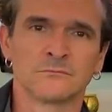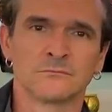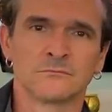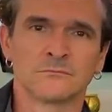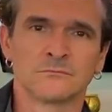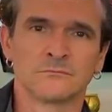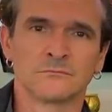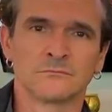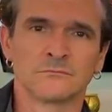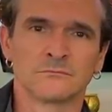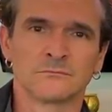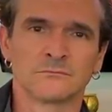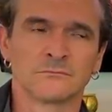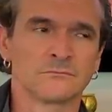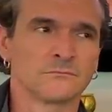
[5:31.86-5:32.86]

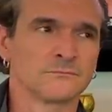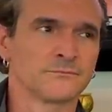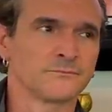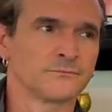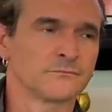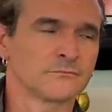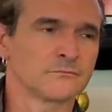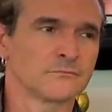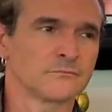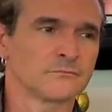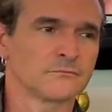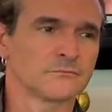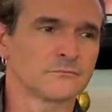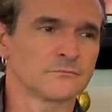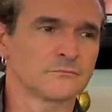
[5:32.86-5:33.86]

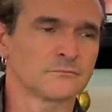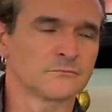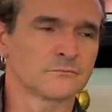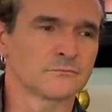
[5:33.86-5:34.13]
[no speech]